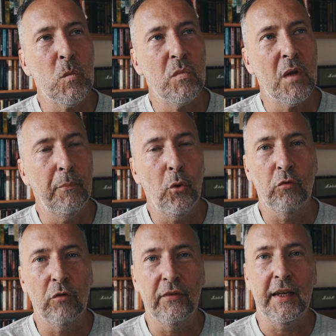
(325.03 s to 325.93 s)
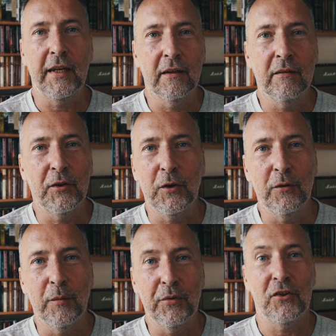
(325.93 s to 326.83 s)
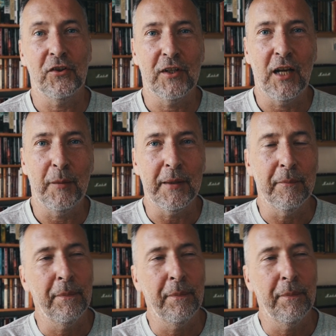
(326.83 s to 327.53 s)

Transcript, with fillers: Paul Revere, you know, the British are coming.